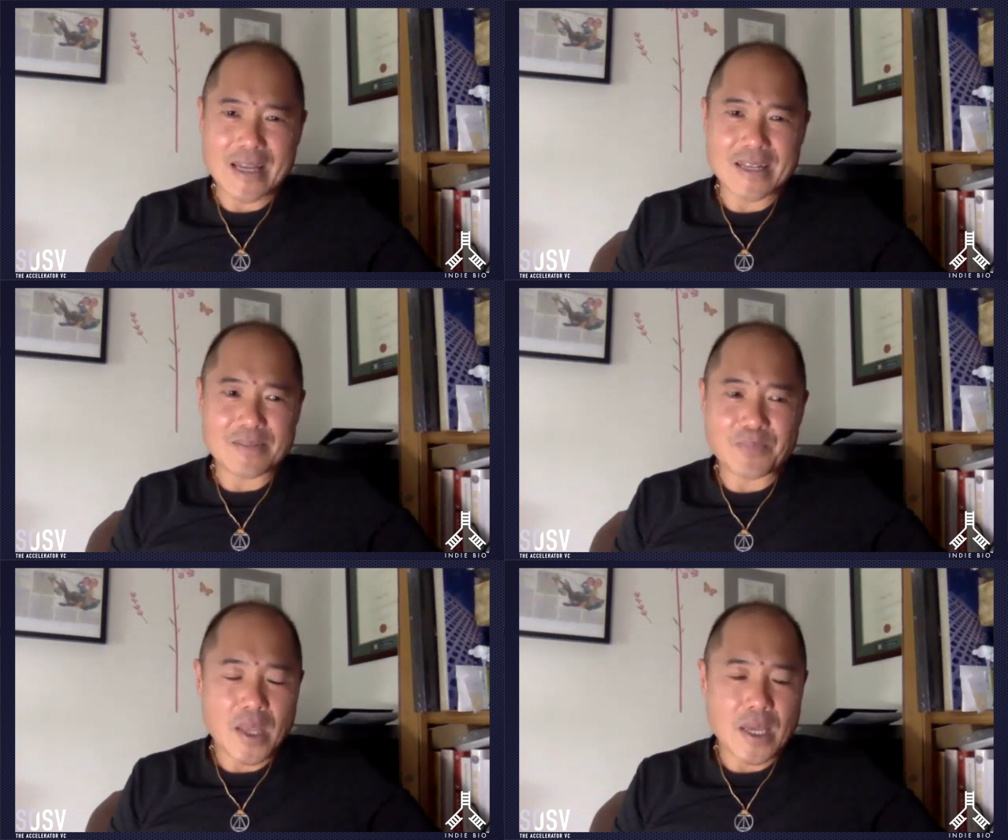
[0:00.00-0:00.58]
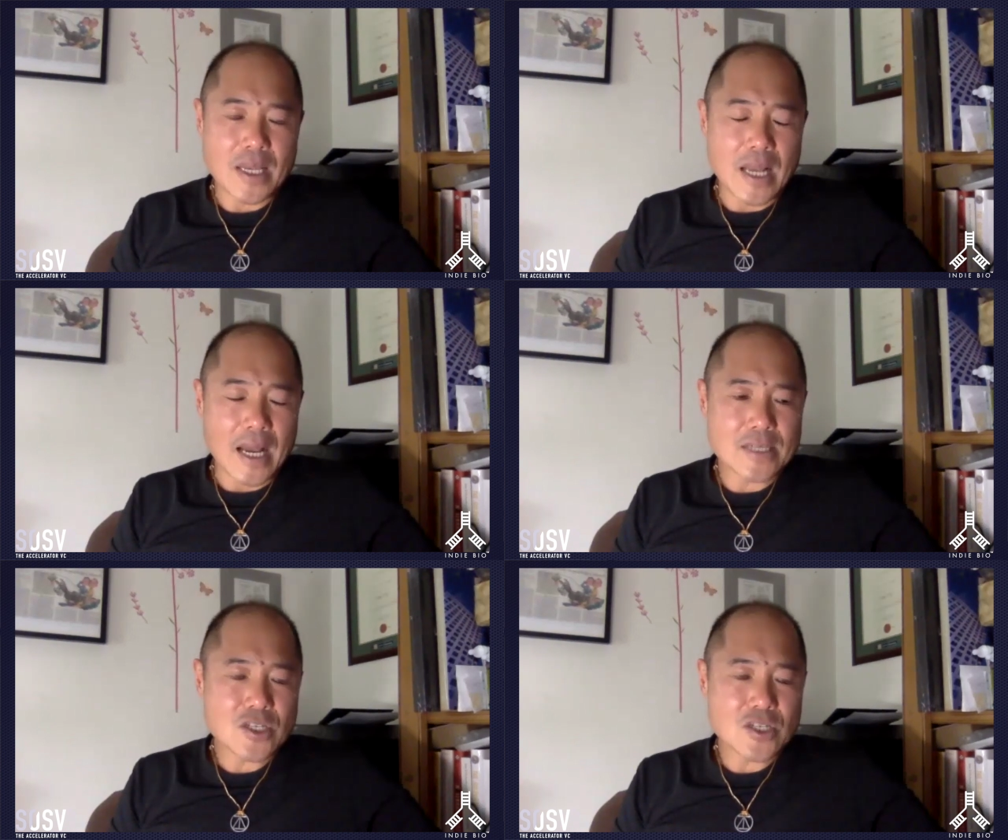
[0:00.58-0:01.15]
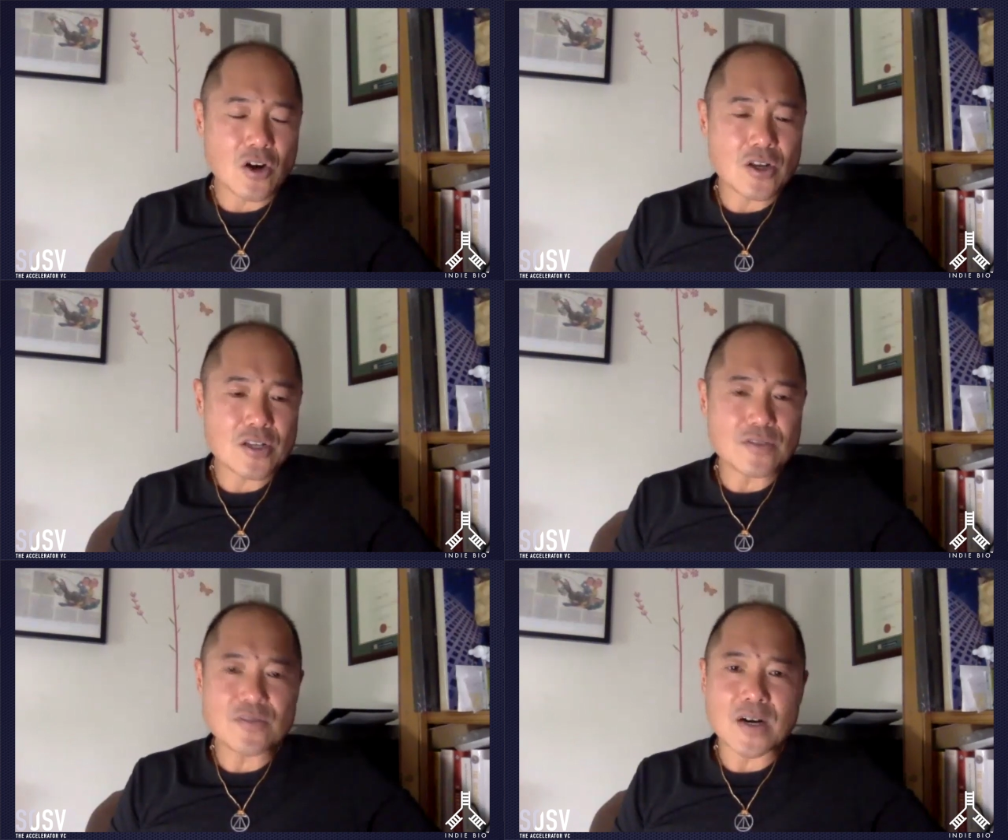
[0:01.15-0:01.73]
And I started
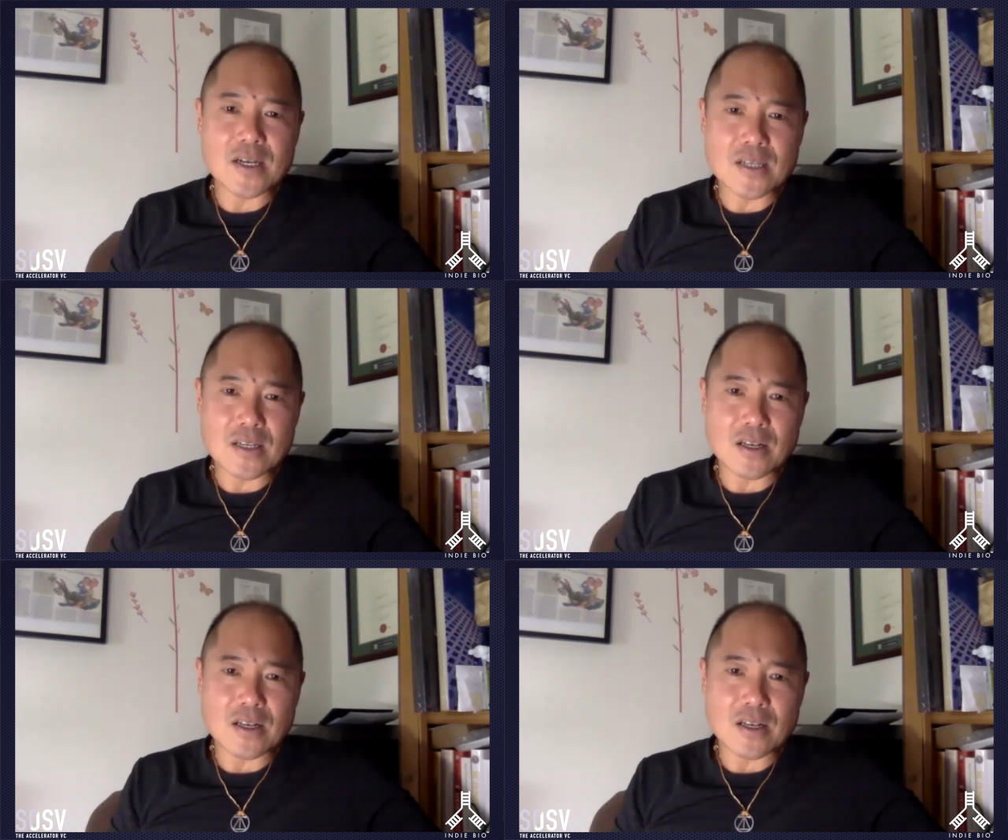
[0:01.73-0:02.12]
to fund